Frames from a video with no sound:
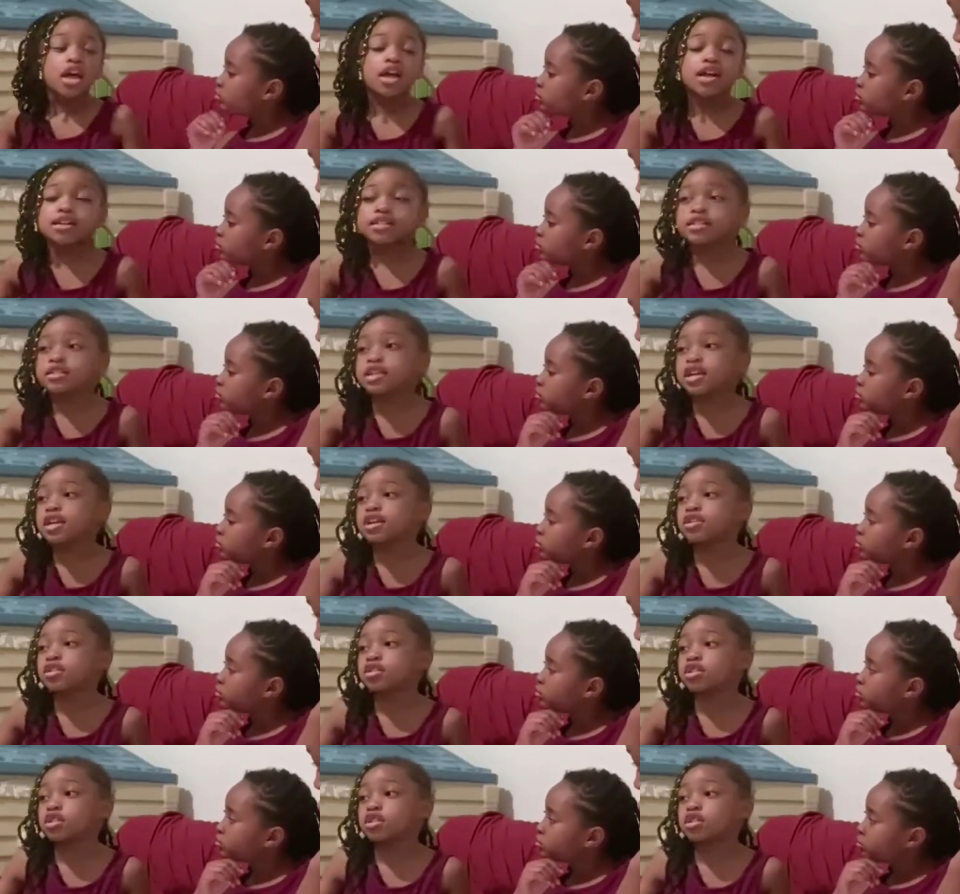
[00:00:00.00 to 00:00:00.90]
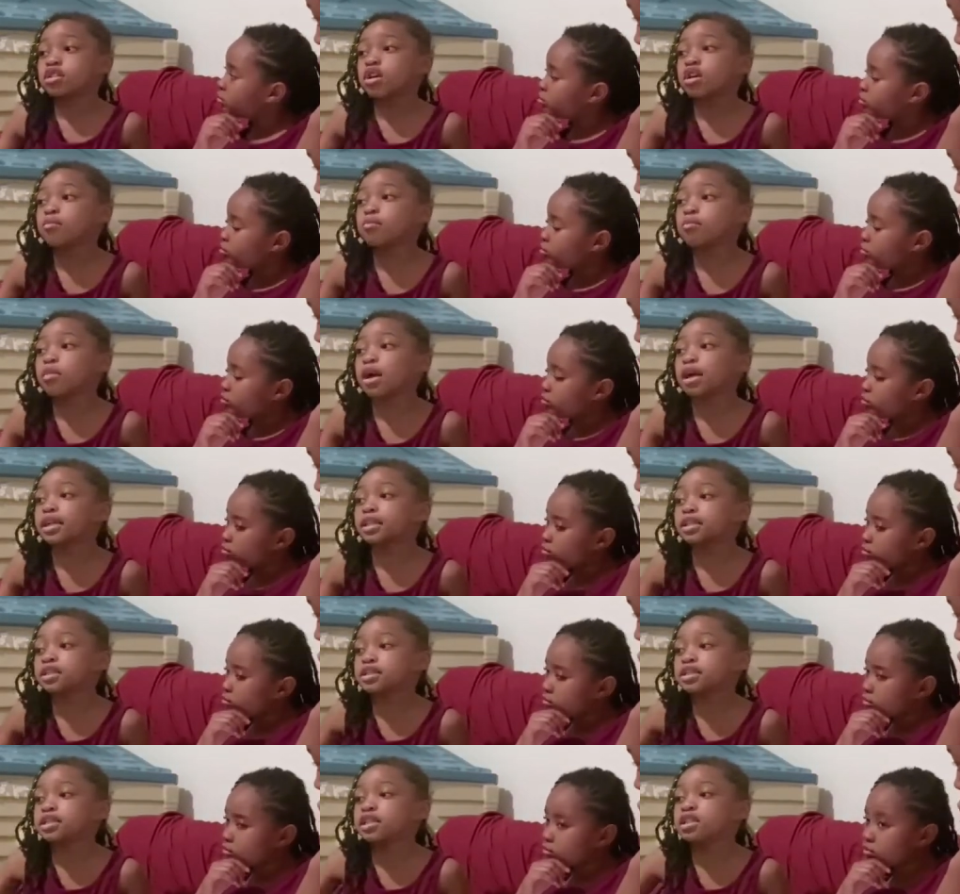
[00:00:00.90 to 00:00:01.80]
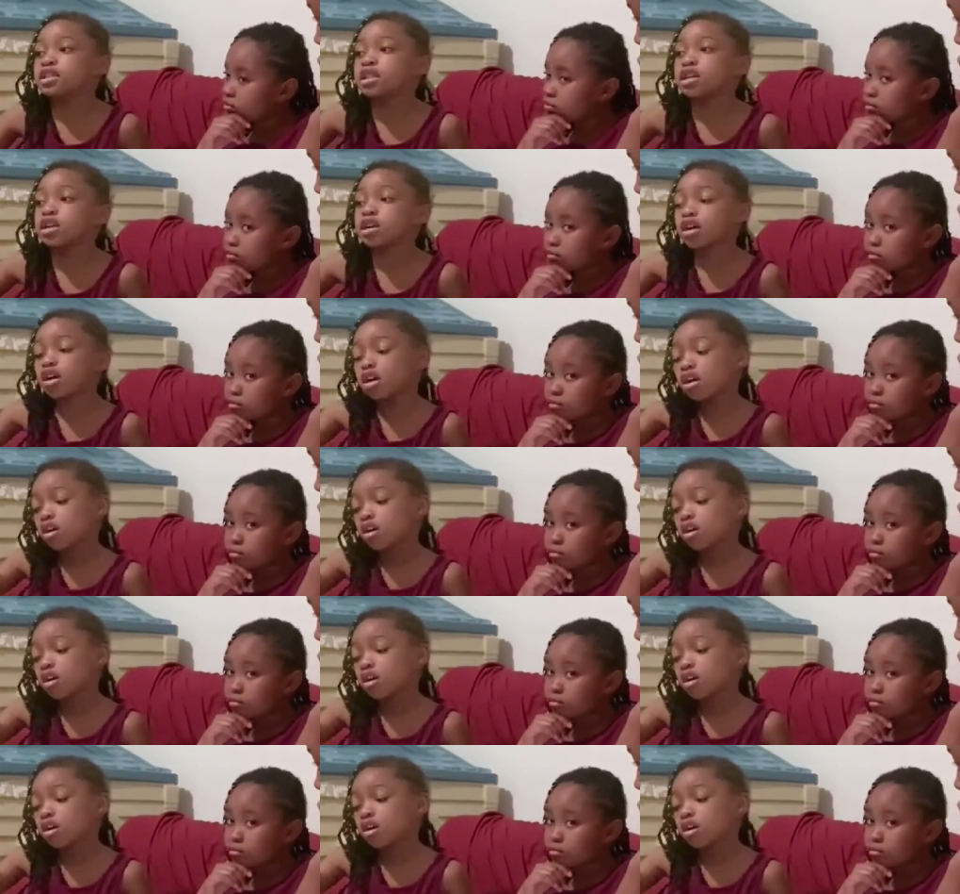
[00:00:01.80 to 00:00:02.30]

Speaker 1: And then you can come back and say like,